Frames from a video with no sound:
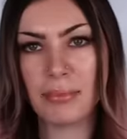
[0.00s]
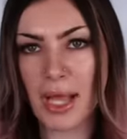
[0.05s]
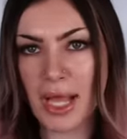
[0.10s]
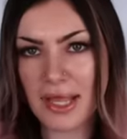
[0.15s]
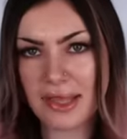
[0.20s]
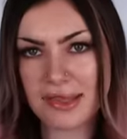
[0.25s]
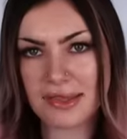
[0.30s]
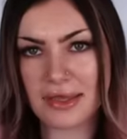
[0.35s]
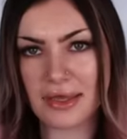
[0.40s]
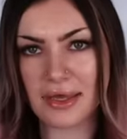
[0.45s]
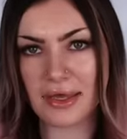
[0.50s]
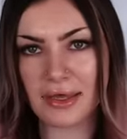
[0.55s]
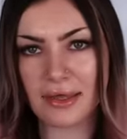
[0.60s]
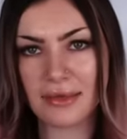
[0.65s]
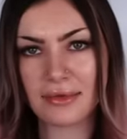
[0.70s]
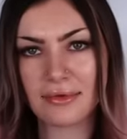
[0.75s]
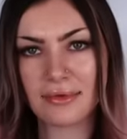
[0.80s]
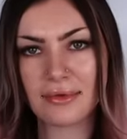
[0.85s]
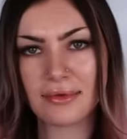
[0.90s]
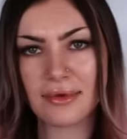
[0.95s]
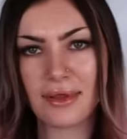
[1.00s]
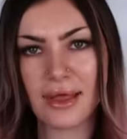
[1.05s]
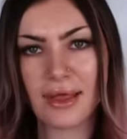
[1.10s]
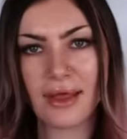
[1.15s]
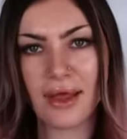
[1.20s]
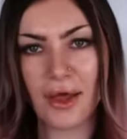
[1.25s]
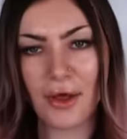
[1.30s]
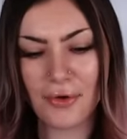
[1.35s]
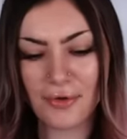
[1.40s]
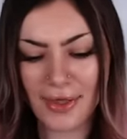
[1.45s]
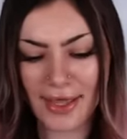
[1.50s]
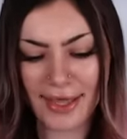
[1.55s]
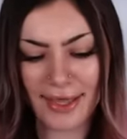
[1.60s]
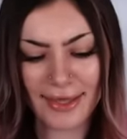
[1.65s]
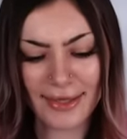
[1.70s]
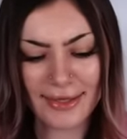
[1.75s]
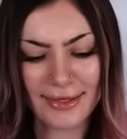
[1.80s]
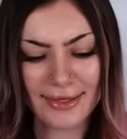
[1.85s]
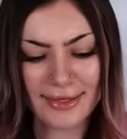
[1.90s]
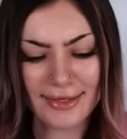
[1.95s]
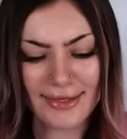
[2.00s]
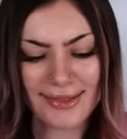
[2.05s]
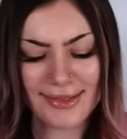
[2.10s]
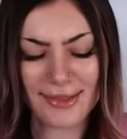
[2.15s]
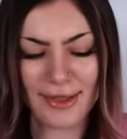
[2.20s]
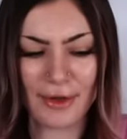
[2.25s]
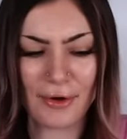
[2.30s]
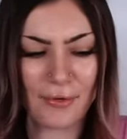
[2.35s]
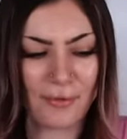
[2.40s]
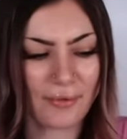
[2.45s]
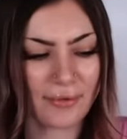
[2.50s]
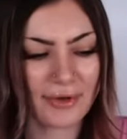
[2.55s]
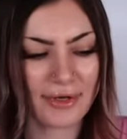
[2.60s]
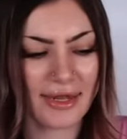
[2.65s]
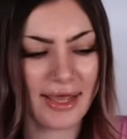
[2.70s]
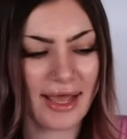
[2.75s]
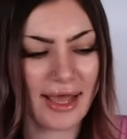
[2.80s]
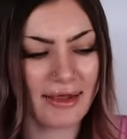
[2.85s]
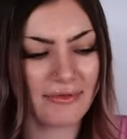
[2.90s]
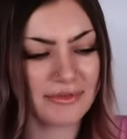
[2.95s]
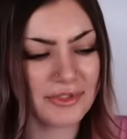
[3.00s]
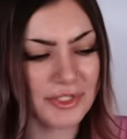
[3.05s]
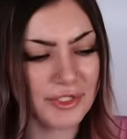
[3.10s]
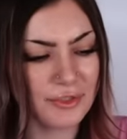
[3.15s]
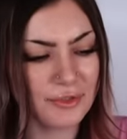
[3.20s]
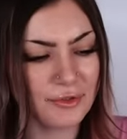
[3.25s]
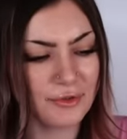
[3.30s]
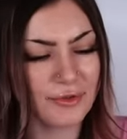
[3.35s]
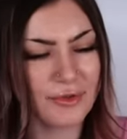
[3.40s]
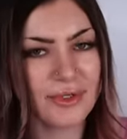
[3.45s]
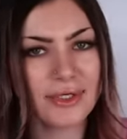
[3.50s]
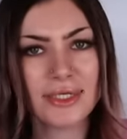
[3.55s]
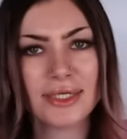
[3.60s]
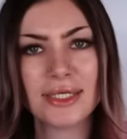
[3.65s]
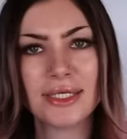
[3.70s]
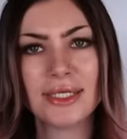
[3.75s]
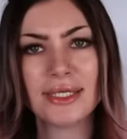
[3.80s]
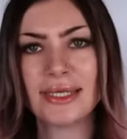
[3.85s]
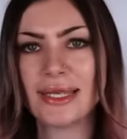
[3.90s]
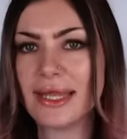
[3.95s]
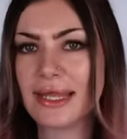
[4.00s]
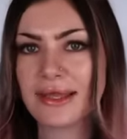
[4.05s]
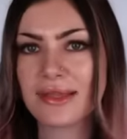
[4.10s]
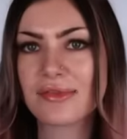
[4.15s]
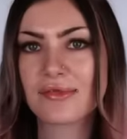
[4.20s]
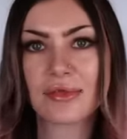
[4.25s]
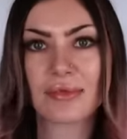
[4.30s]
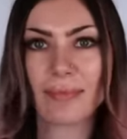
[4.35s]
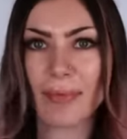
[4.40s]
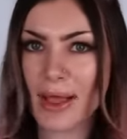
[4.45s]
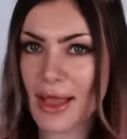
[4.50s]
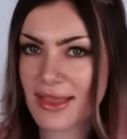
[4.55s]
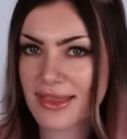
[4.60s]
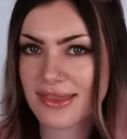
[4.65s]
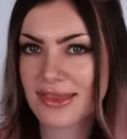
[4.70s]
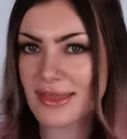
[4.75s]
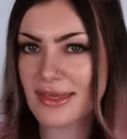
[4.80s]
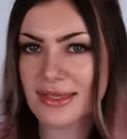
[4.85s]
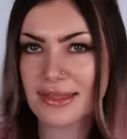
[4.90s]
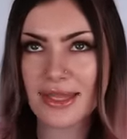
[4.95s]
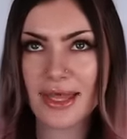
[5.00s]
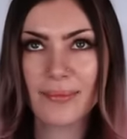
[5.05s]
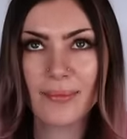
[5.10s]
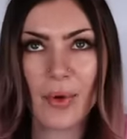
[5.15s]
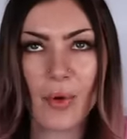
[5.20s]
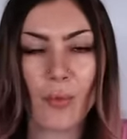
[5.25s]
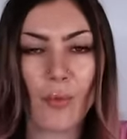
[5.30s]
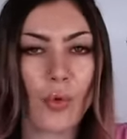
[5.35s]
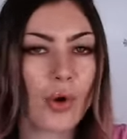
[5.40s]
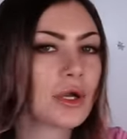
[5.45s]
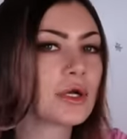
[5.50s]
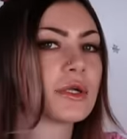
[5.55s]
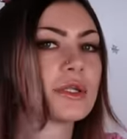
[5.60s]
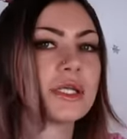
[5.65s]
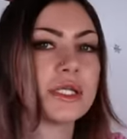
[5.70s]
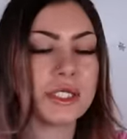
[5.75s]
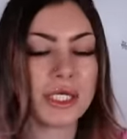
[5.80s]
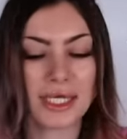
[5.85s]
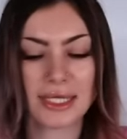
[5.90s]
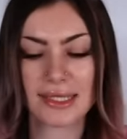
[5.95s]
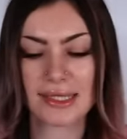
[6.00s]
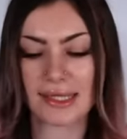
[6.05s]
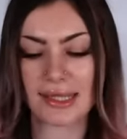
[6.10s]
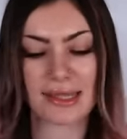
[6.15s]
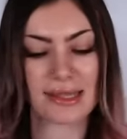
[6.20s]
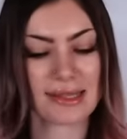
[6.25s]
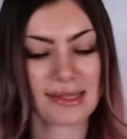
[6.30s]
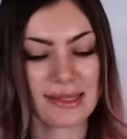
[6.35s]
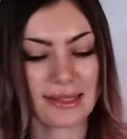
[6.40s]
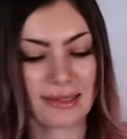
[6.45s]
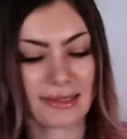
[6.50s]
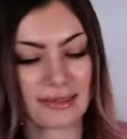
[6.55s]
pasta. Okay, so we're gonna have two nails with pasta in them. What are the chances?